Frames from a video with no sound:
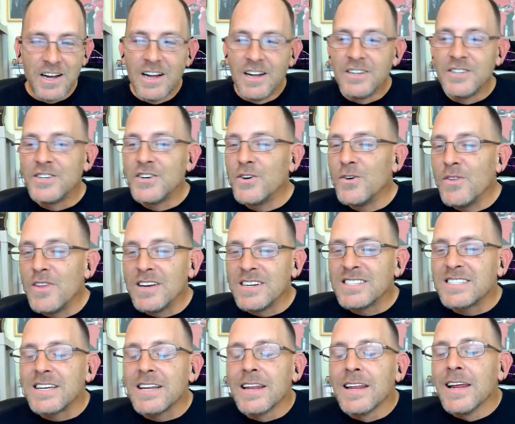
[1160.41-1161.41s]
to
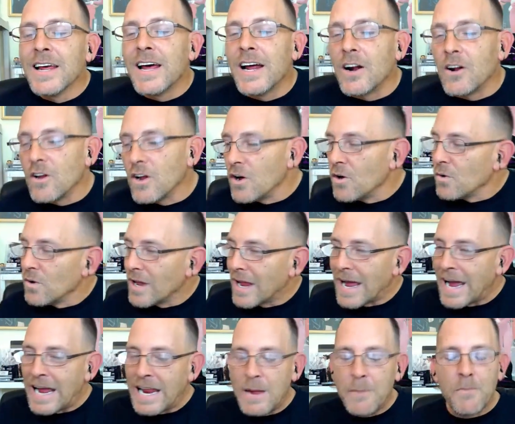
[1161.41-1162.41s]
this little old
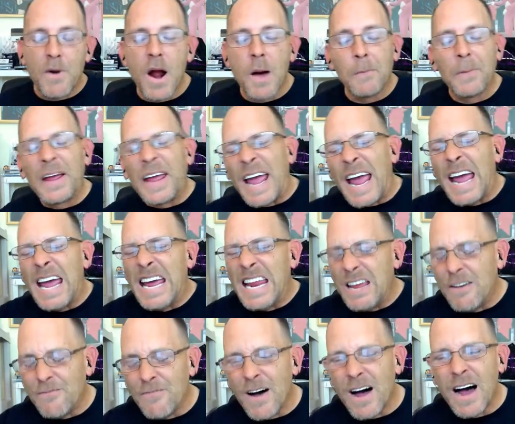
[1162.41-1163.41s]
lady, probably
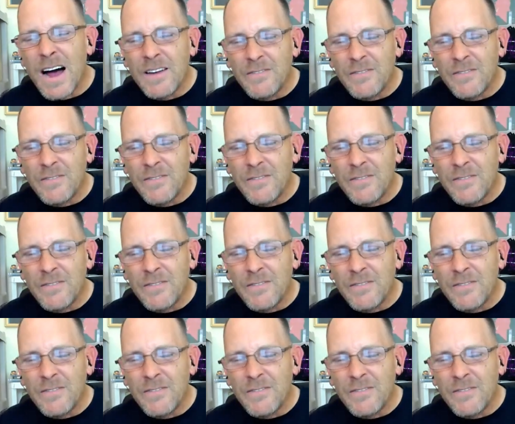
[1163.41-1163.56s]
85,